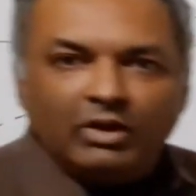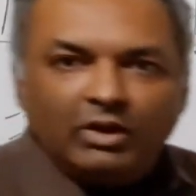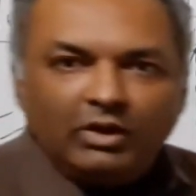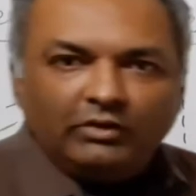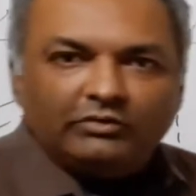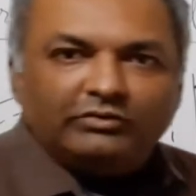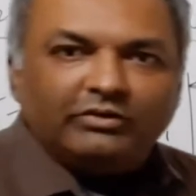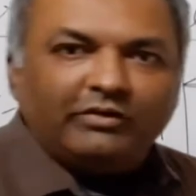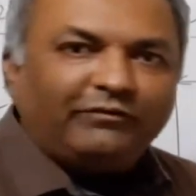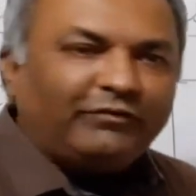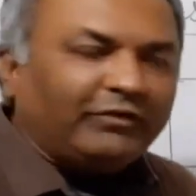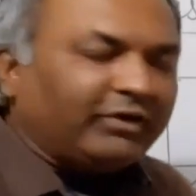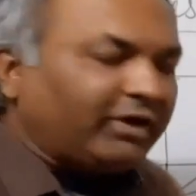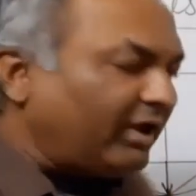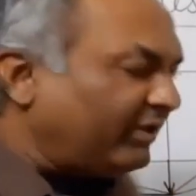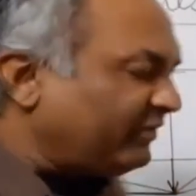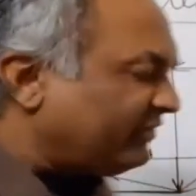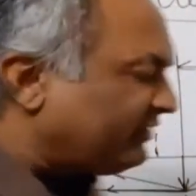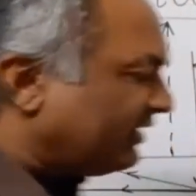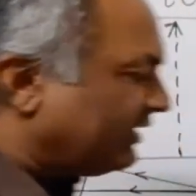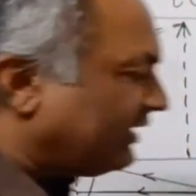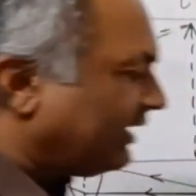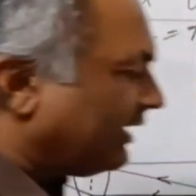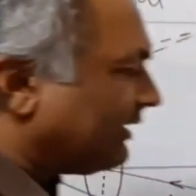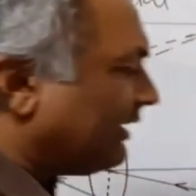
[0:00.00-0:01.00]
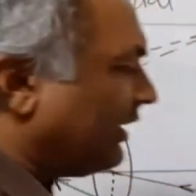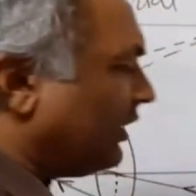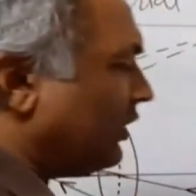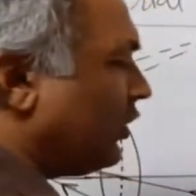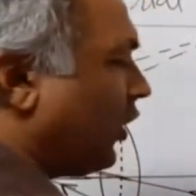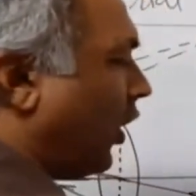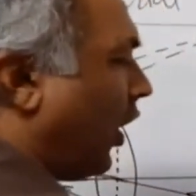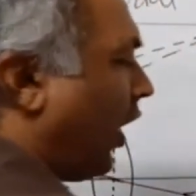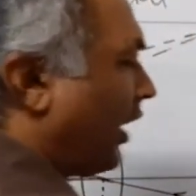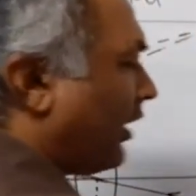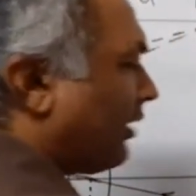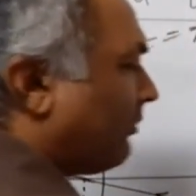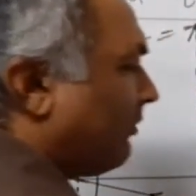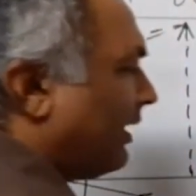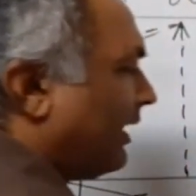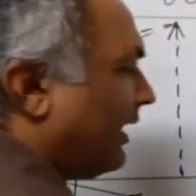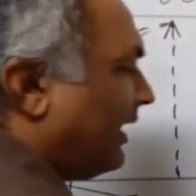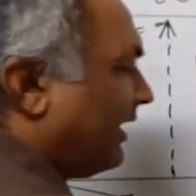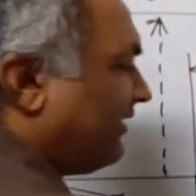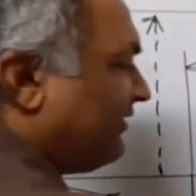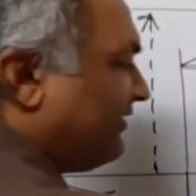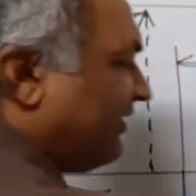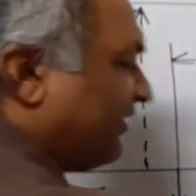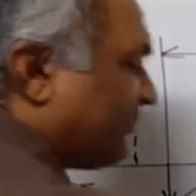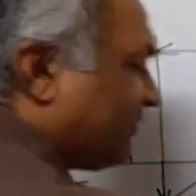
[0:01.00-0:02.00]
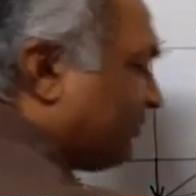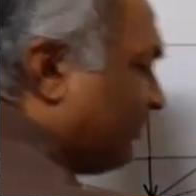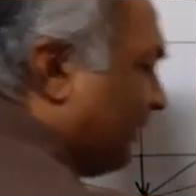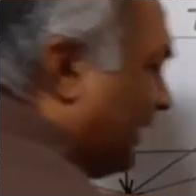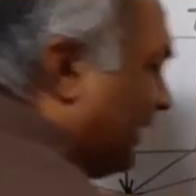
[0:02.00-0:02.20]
So if you consider the normal adjustment,